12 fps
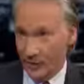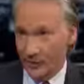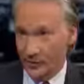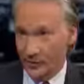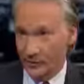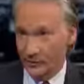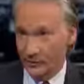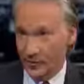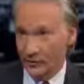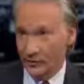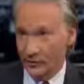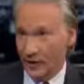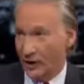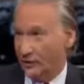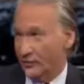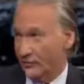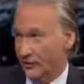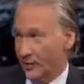bonuses when you try
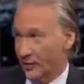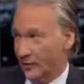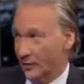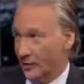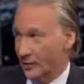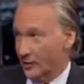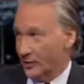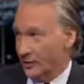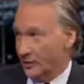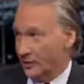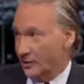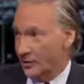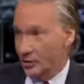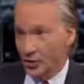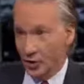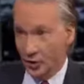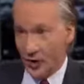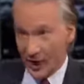to develop
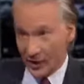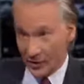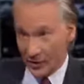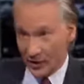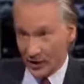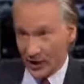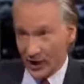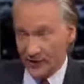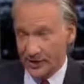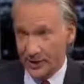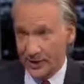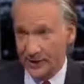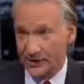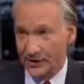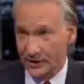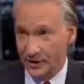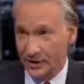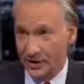new energy, as I guess
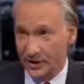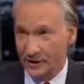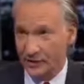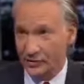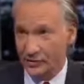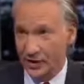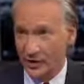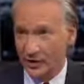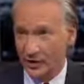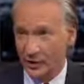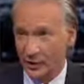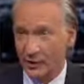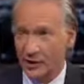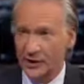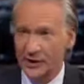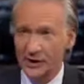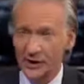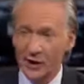GE is trying to do,
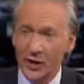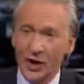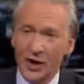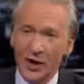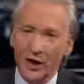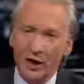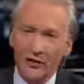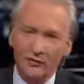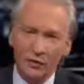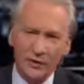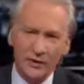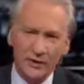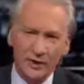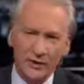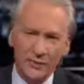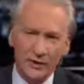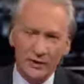but still, $14